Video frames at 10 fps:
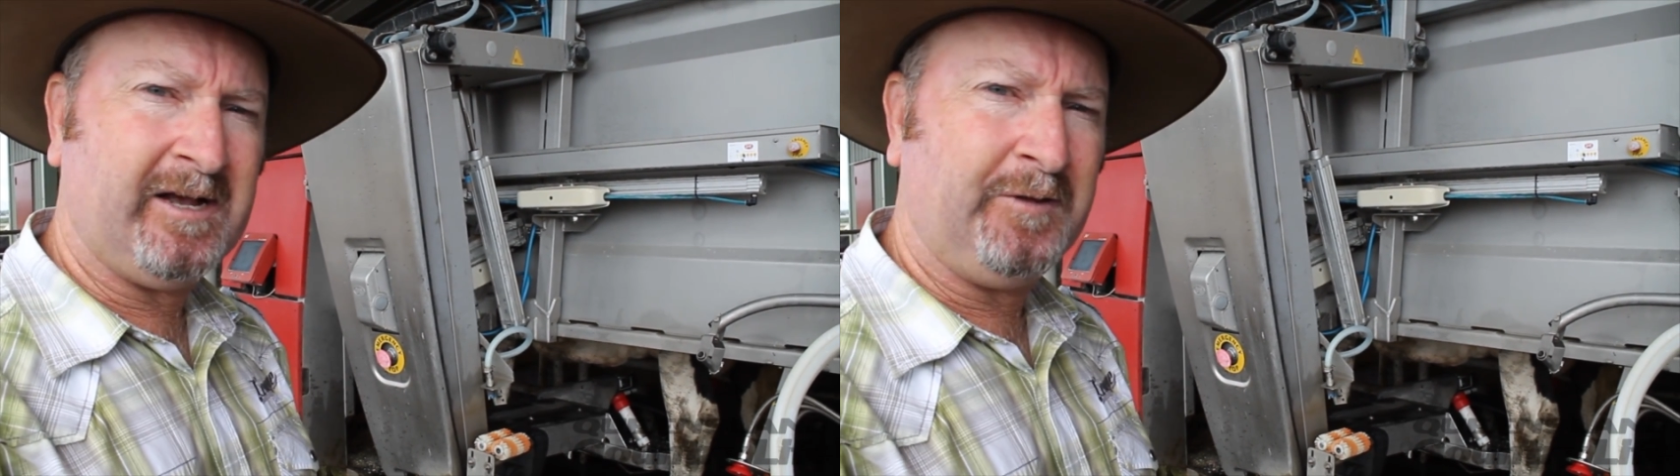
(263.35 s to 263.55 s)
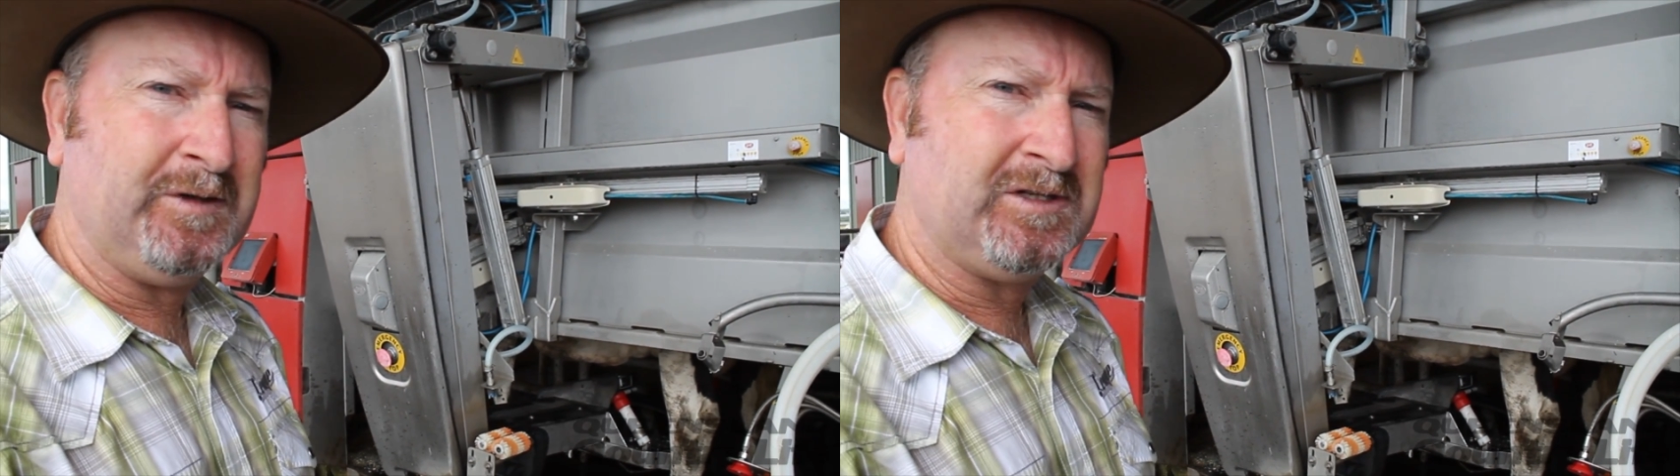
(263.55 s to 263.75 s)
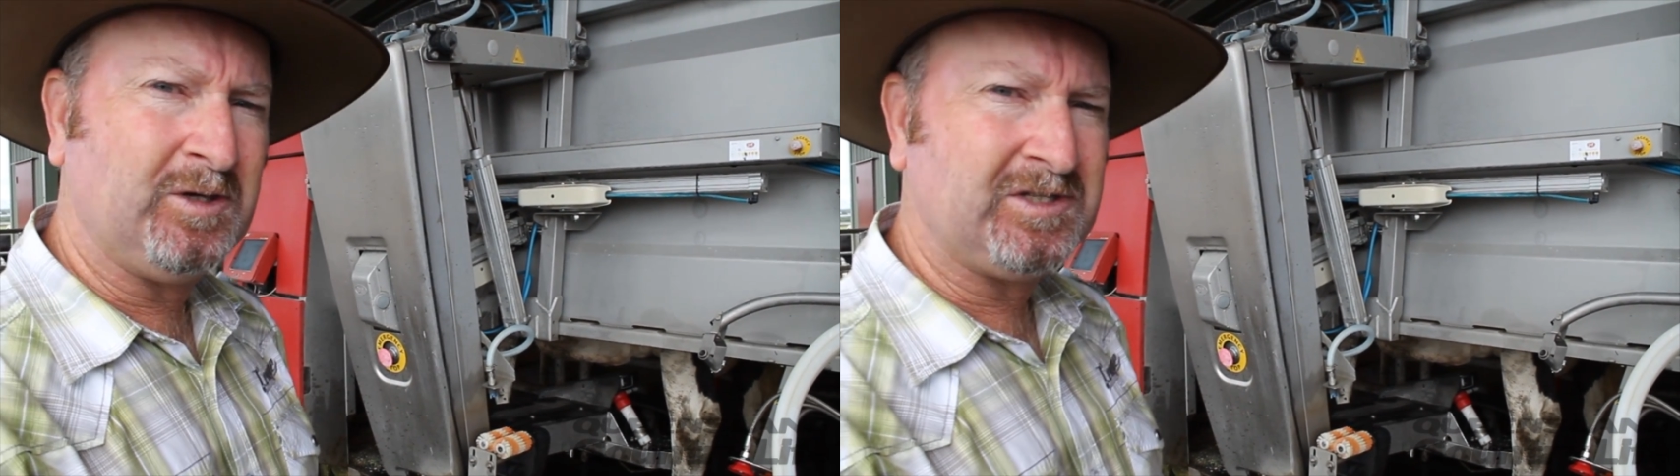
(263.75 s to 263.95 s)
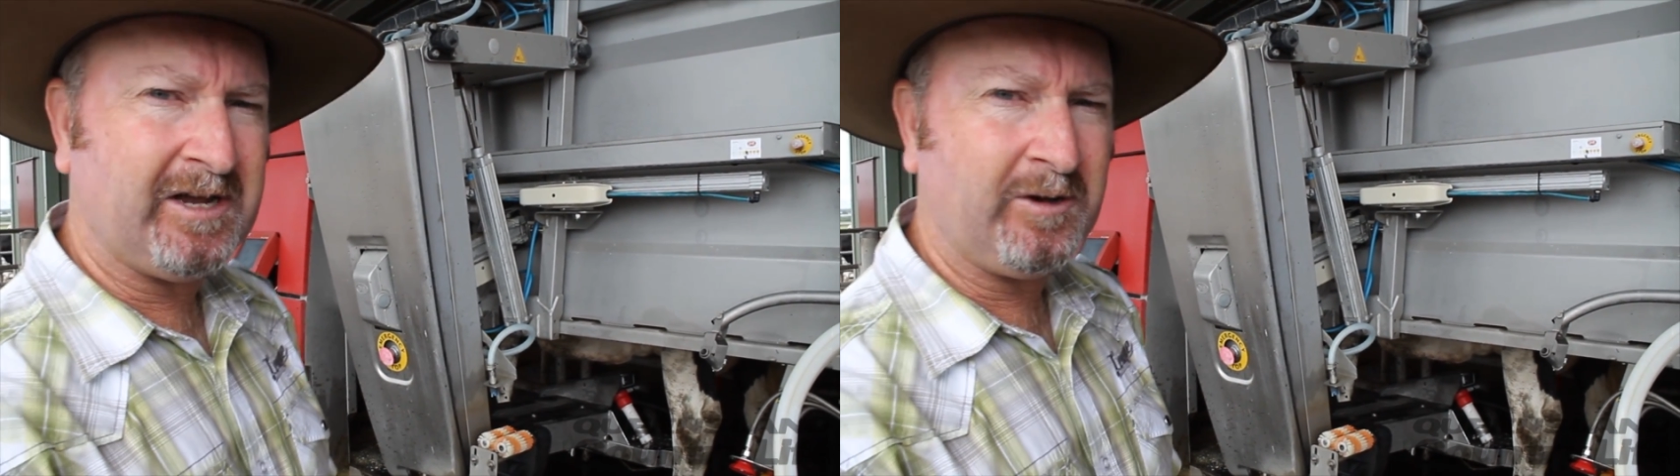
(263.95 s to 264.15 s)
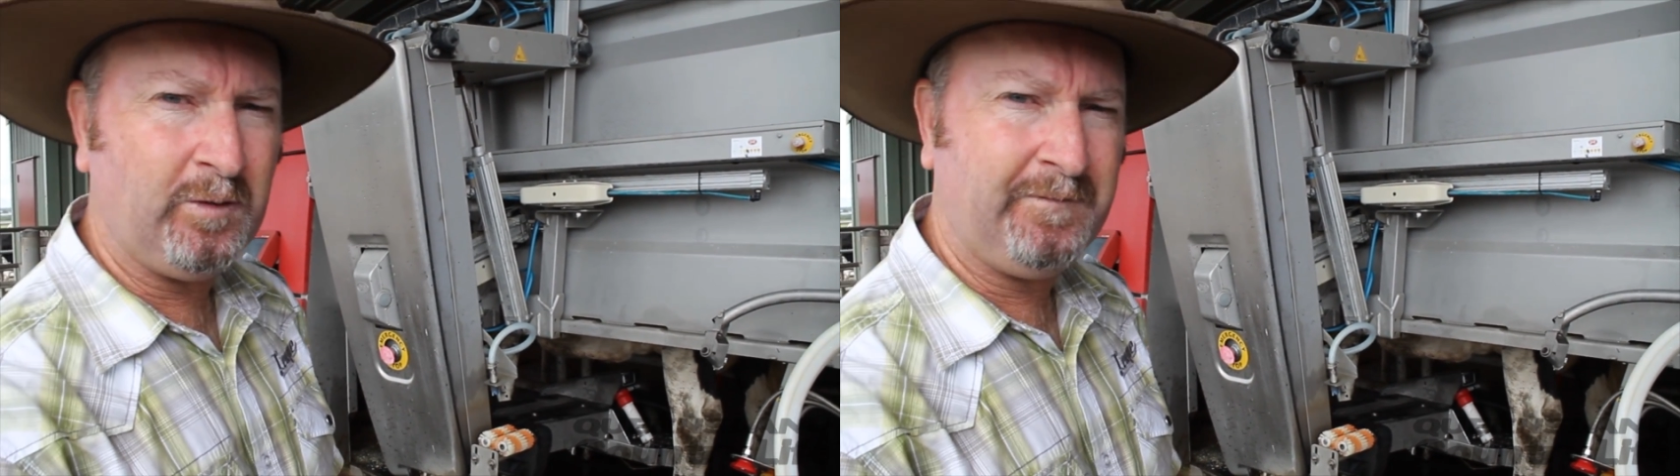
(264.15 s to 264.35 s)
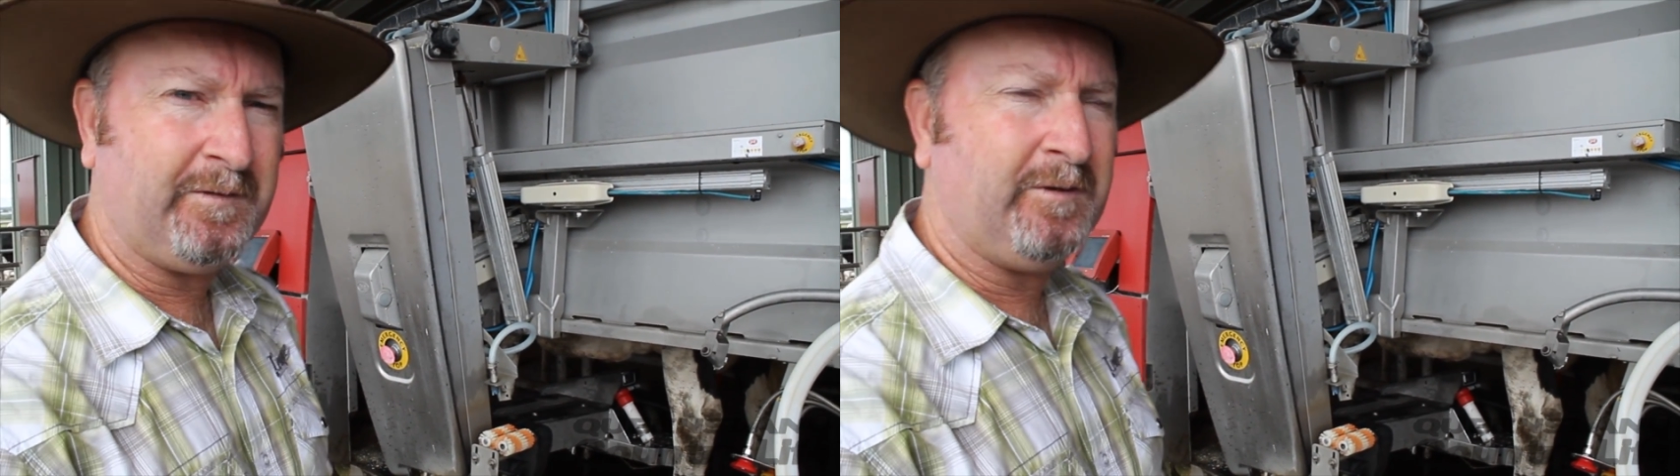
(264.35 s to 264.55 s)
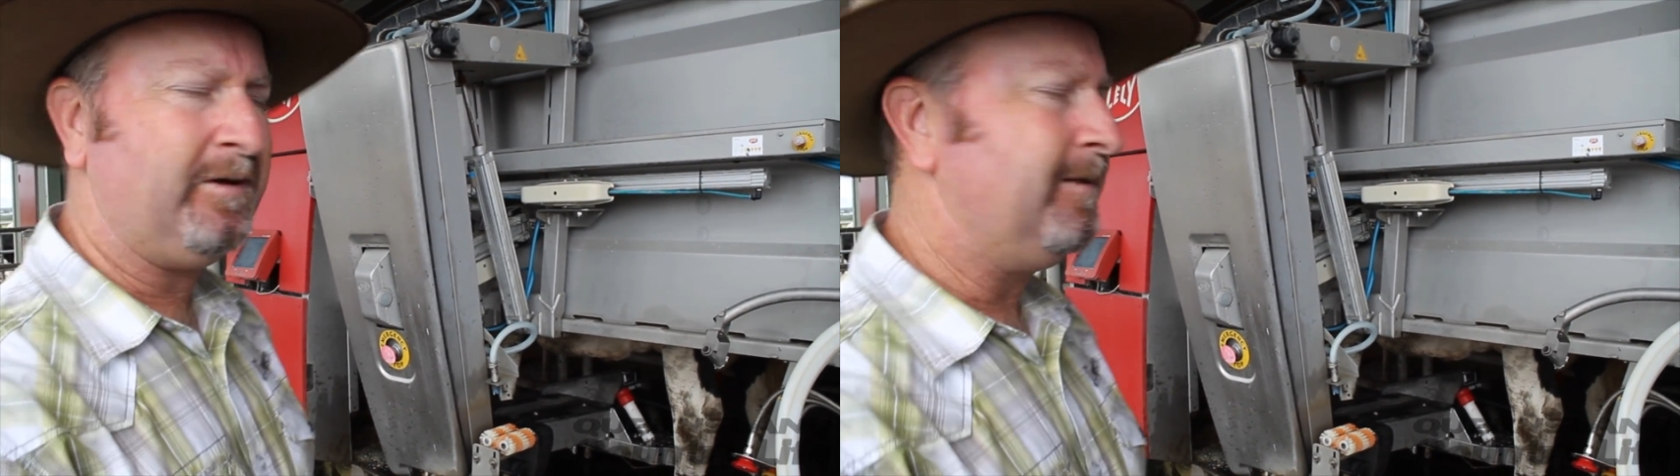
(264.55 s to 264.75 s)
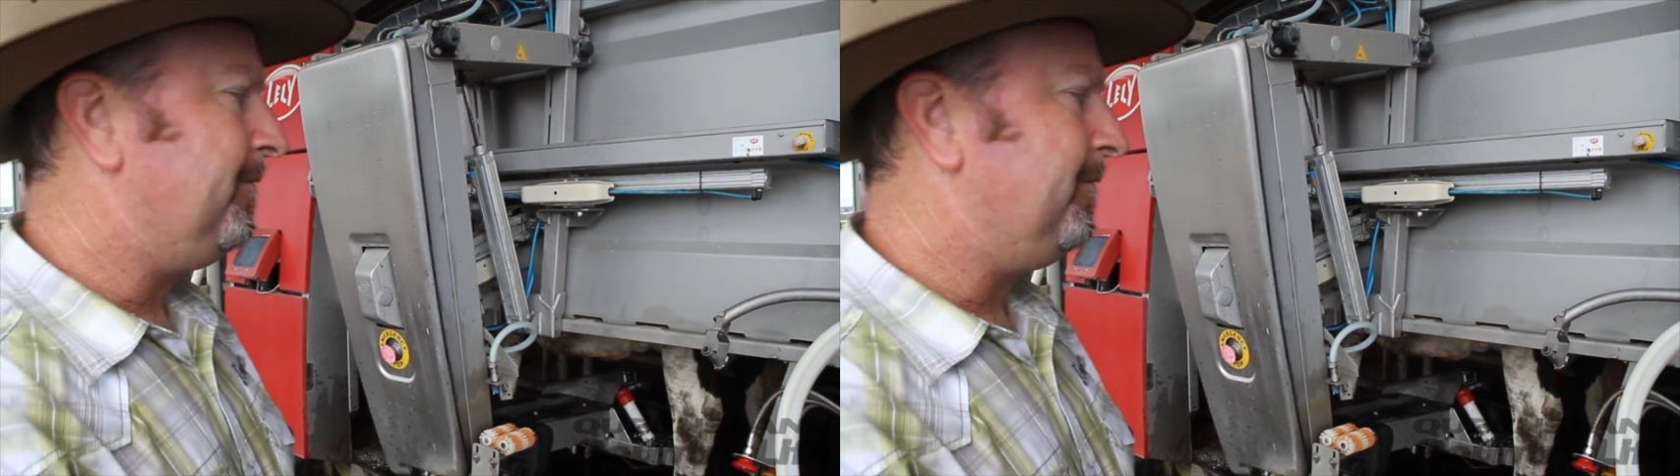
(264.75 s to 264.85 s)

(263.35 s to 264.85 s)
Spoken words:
health, it's also good for